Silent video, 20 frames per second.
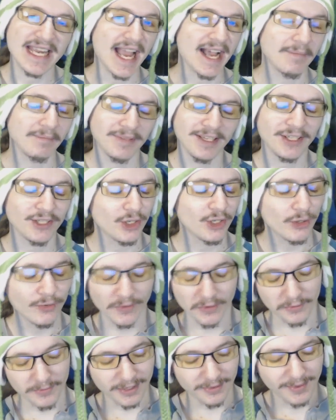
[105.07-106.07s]
yeah, didn't go
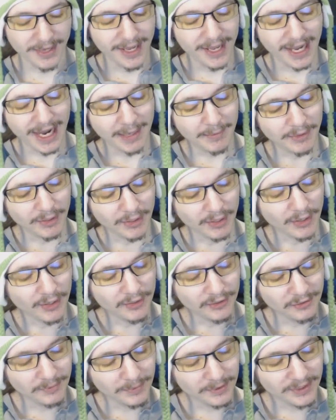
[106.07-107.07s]
very well. I'm not
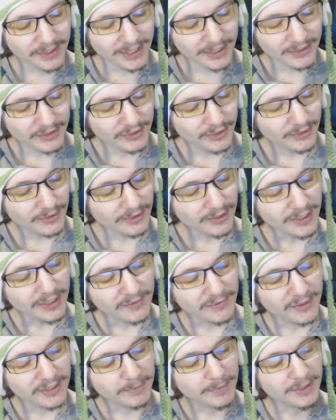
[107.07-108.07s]
100% certain
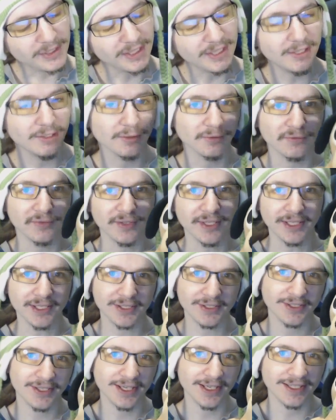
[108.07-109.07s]
if this particular
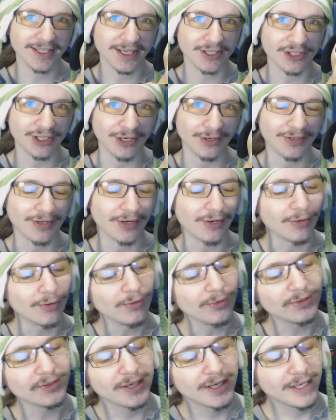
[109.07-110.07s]
fix is actually going to
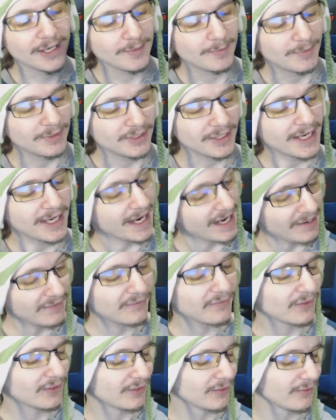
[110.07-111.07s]
hold, but I
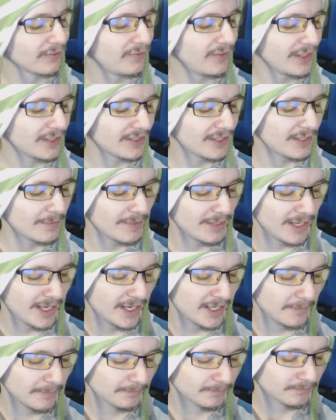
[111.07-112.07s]
have fixed him
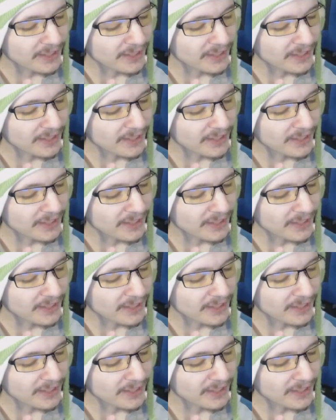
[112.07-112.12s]
again.